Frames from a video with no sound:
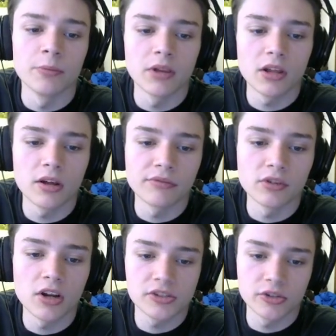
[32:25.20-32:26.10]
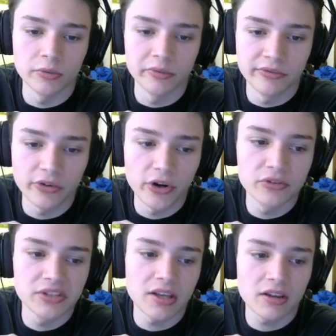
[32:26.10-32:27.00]
playoff roster will be
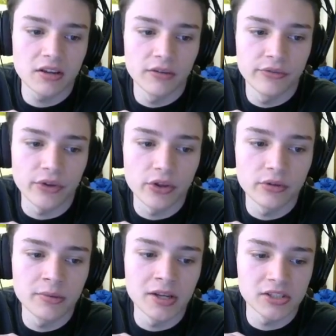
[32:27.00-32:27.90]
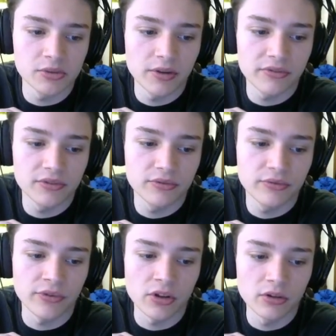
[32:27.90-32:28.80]
Friotech, followed by Swift,
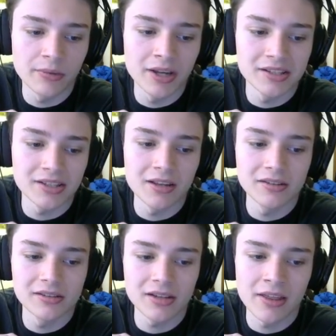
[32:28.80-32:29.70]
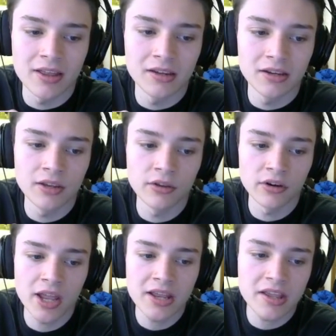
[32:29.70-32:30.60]
followed by Ascent, and then either
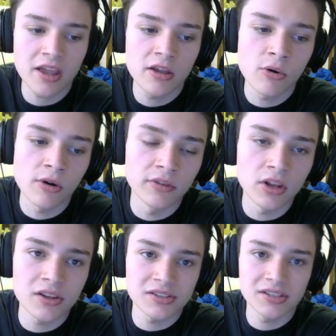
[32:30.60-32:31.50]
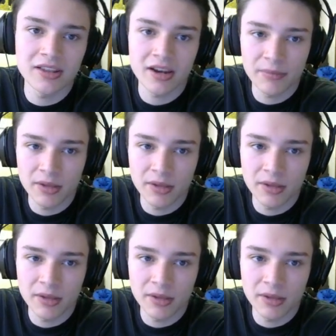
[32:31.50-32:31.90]
8K or Velocity. That'll be a